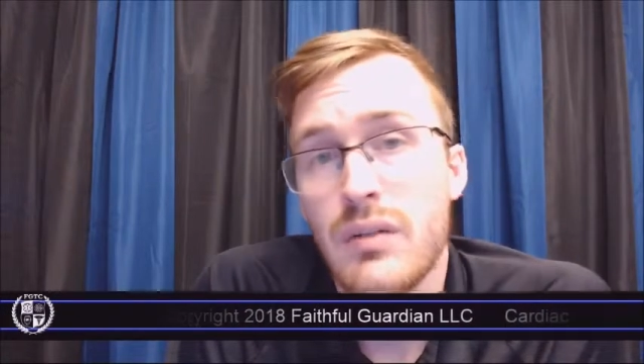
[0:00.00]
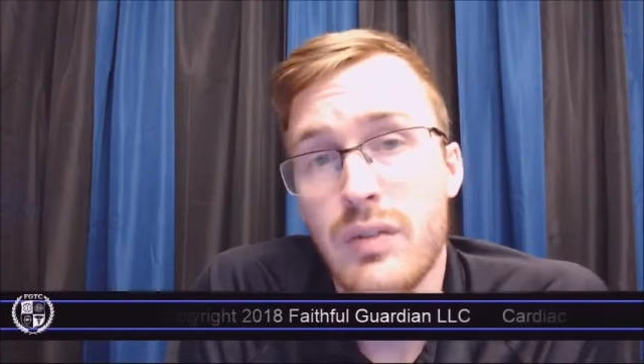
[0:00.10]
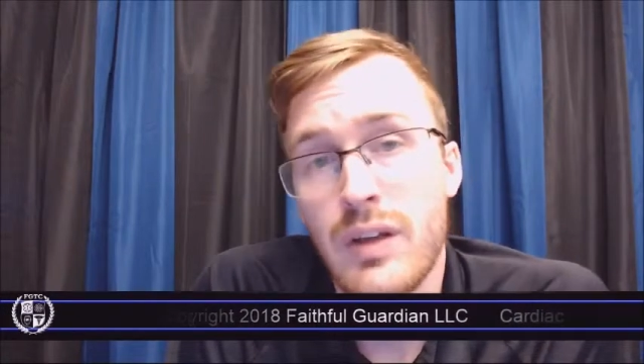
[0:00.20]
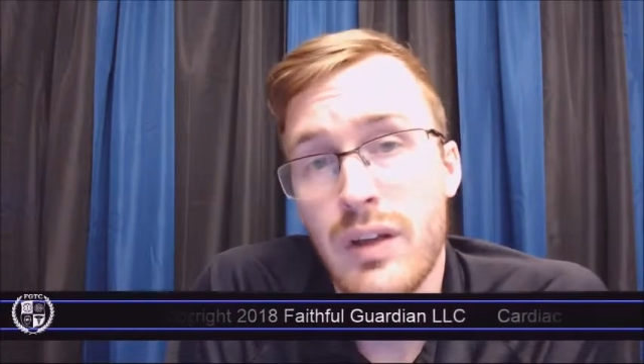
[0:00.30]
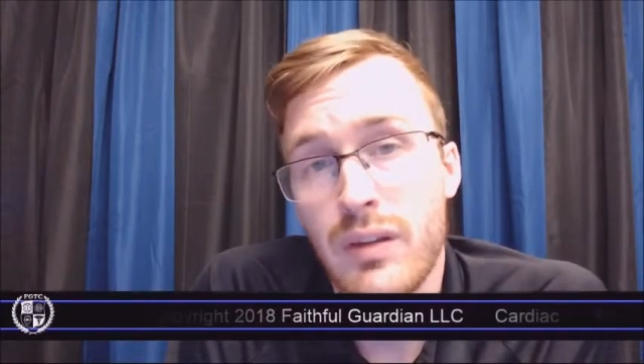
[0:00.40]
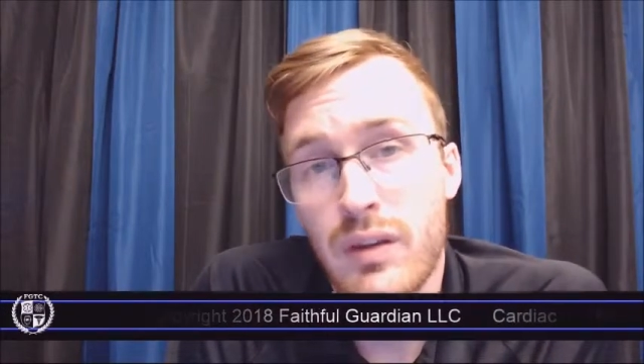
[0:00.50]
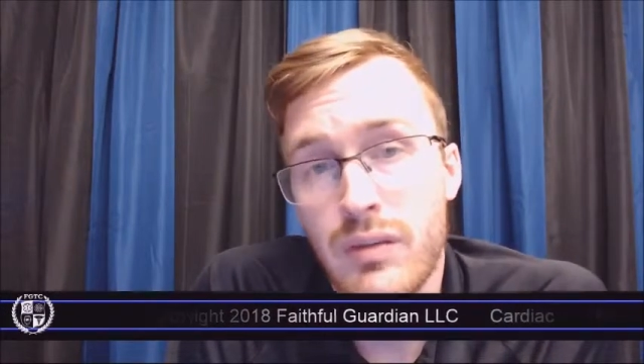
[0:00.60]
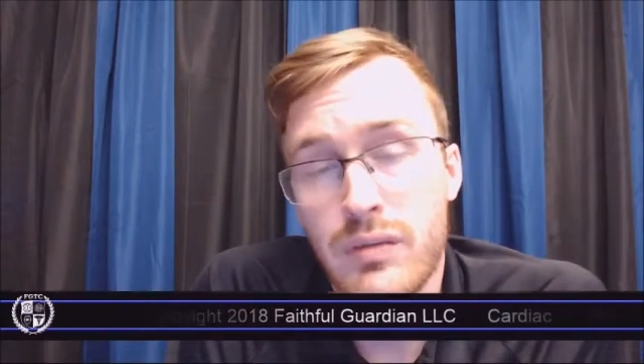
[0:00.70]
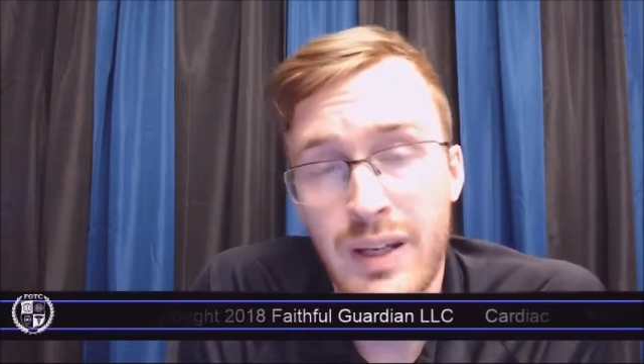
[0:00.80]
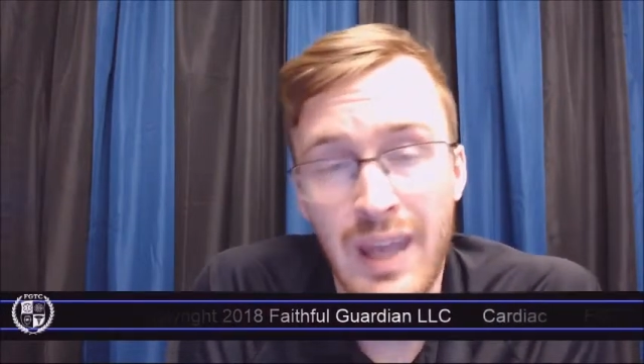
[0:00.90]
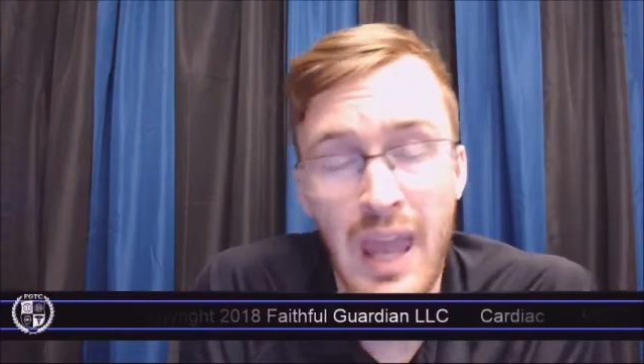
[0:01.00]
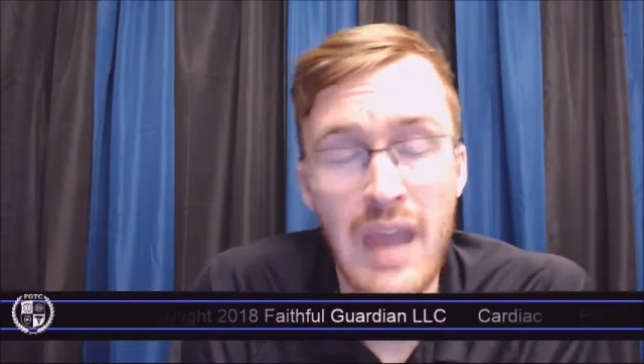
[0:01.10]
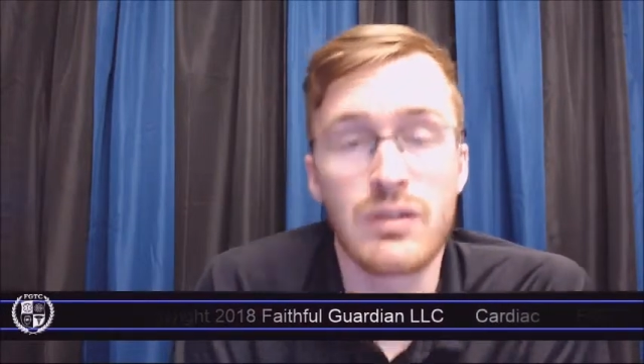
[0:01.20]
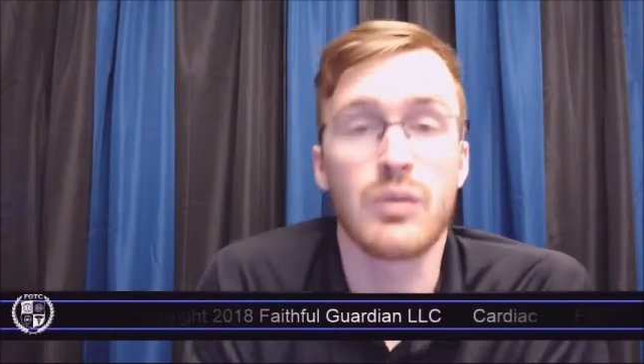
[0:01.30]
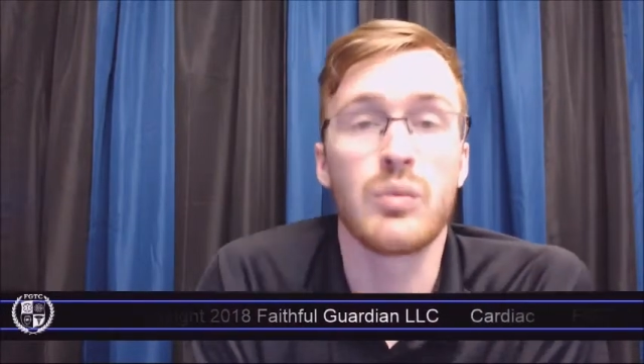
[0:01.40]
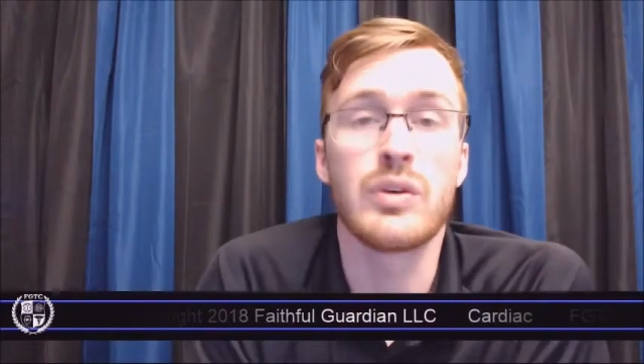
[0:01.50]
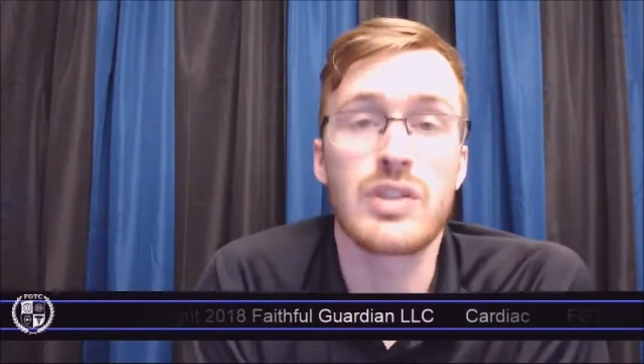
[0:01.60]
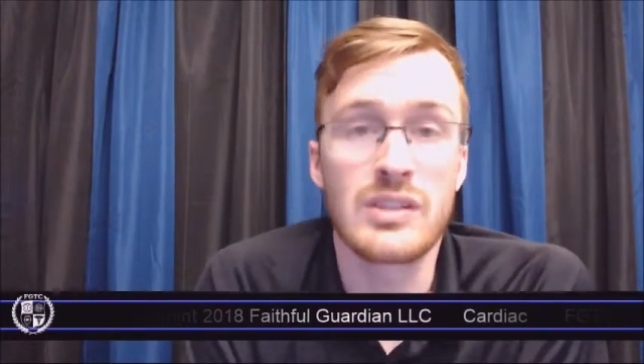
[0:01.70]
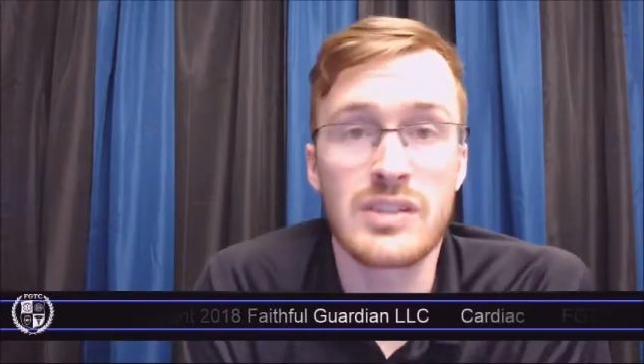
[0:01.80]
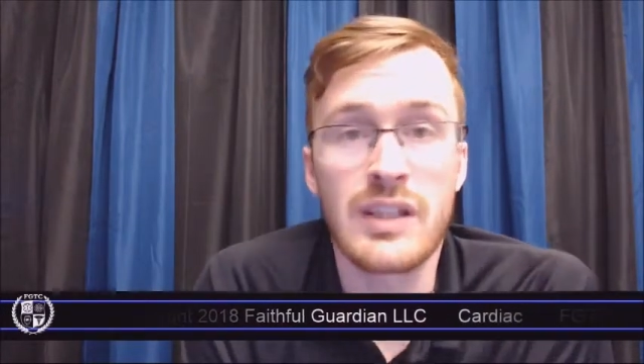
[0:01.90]
via the vena cava, which
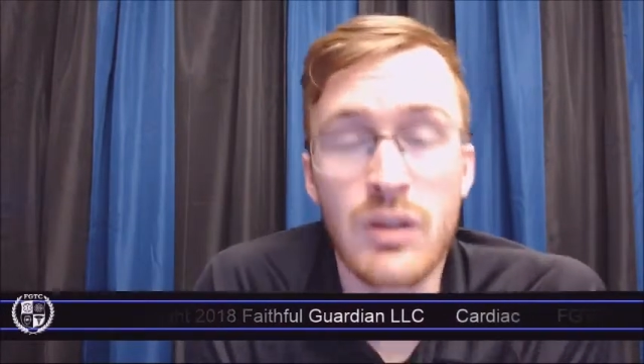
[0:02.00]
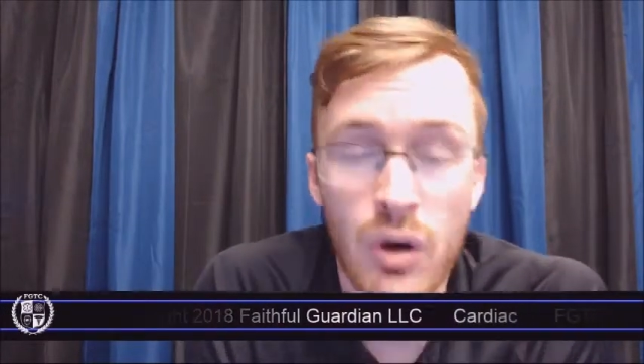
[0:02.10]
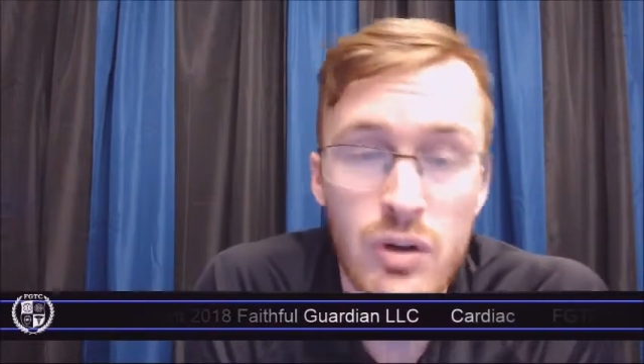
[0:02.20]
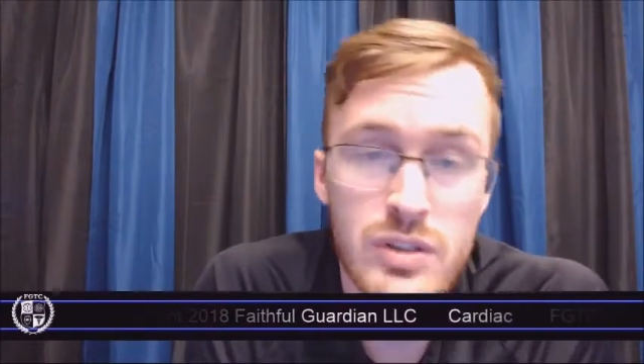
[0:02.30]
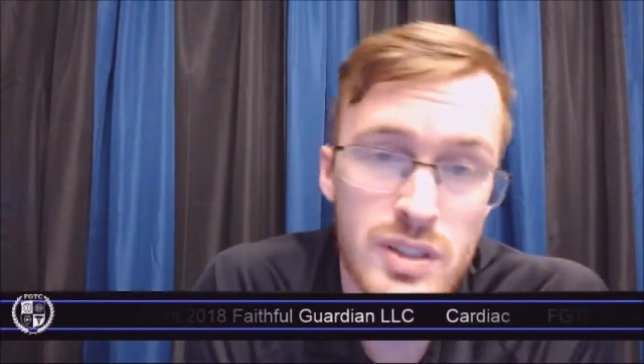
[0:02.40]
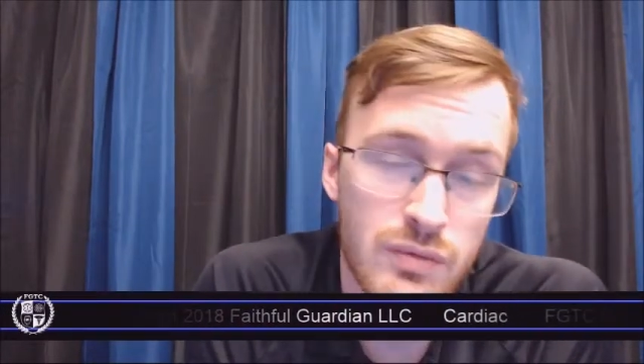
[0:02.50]
is the largest